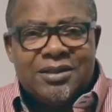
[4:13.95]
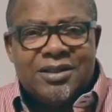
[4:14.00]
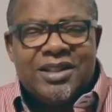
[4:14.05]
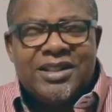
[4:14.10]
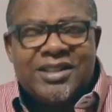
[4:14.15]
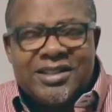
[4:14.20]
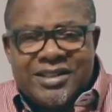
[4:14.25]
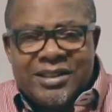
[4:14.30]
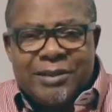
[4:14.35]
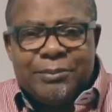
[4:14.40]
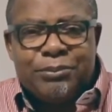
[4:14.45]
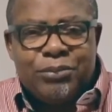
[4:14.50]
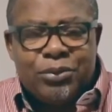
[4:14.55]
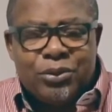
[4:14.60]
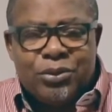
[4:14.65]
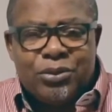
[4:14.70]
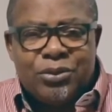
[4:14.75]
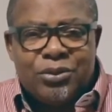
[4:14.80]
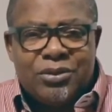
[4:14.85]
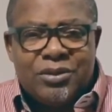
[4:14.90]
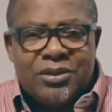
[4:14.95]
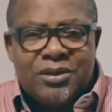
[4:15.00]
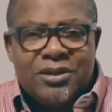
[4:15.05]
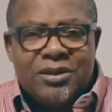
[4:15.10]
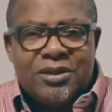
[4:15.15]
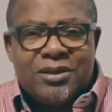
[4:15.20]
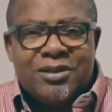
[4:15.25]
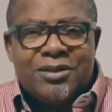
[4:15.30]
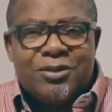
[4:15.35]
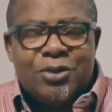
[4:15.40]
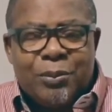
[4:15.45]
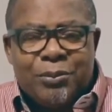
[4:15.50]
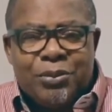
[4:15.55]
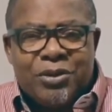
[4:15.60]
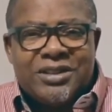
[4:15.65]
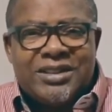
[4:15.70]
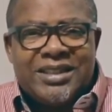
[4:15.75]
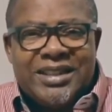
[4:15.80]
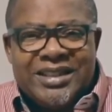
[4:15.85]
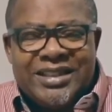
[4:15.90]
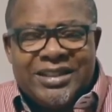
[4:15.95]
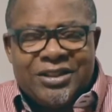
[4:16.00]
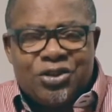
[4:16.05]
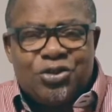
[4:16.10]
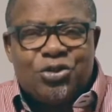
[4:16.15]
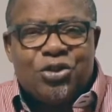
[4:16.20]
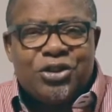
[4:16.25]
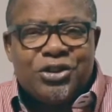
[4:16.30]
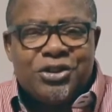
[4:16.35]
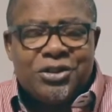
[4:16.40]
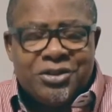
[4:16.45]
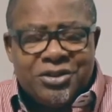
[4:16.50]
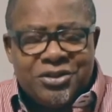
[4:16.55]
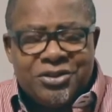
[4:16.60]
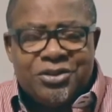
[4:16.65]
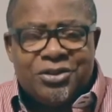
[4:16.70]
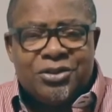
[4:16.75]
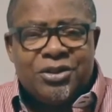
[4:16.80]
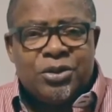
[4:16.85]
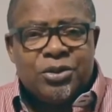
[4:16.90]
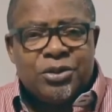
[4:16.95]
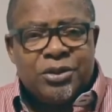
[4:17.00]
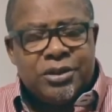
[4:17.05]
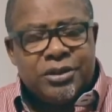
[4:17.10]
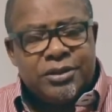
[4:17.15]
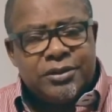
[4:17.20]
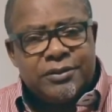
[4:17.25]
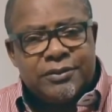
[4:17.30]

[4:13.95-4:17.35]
a simple robotic instruction on the road?